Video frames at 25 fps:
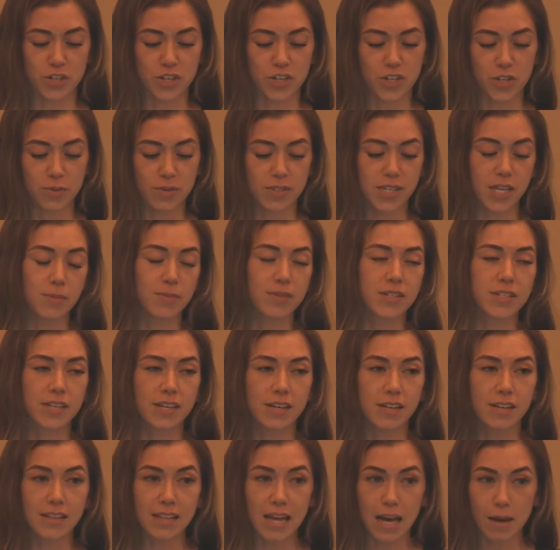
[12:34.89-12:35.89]
she was able to
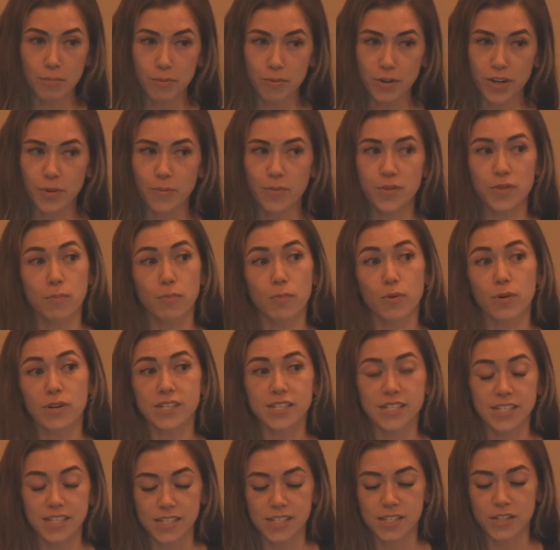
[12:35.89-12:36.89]
collaborate with a more
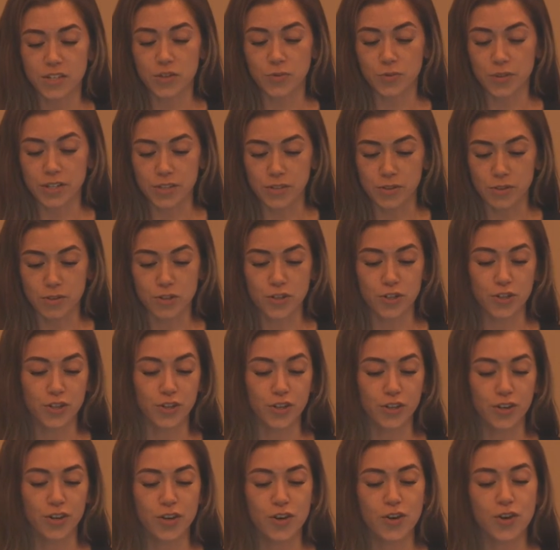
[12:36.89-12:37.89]
seasoned researcher